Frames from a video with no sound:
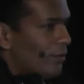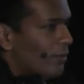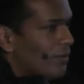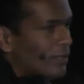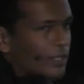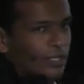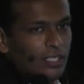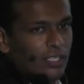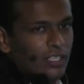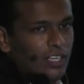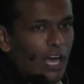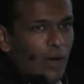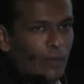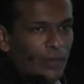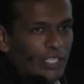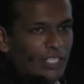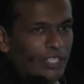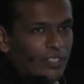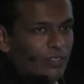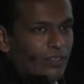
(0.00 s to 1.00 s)
I
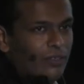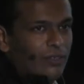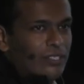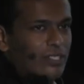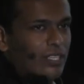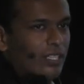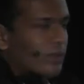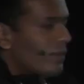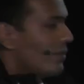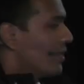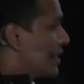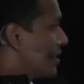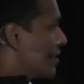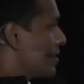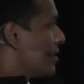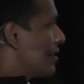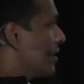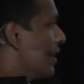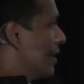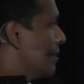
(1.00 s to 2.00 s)
commented the result, which
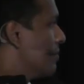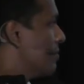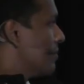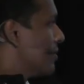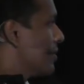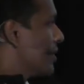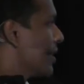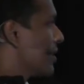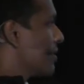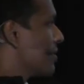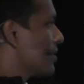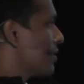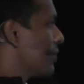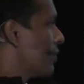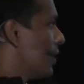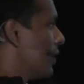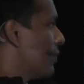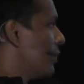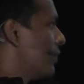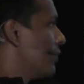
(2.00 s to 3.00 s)
is 6,
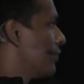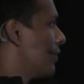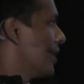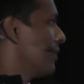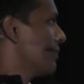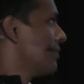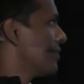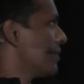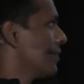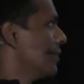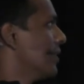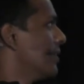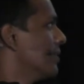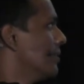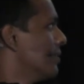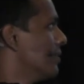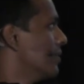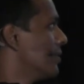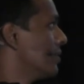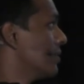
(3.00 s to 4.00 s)
5.5, so
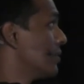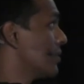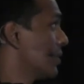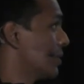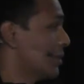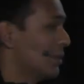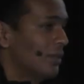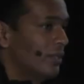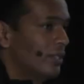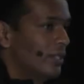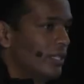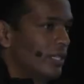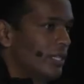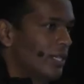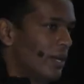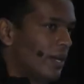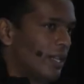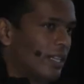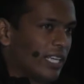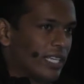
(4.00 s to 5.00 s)
on. So
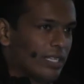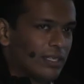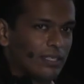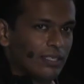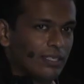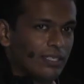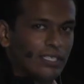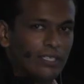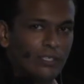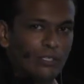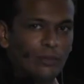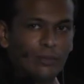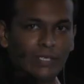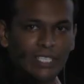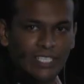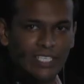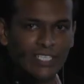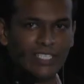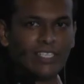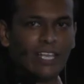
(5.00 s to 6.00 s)
like,
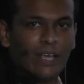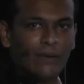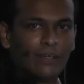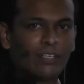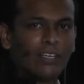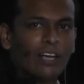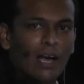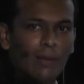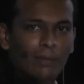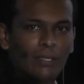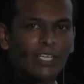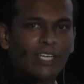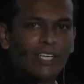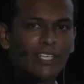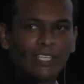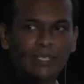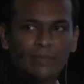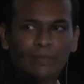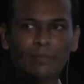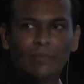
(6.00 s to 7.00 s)
nobody has ever
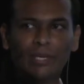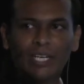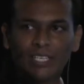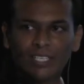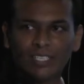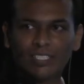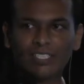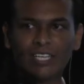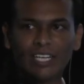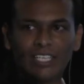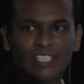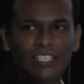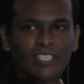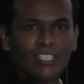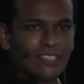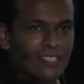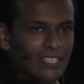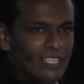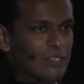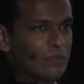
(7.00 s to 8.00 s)
complicated matrix
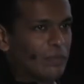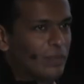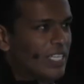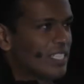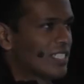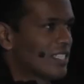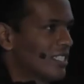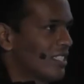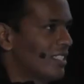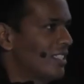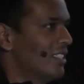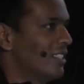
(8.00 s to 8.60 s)
addition this much.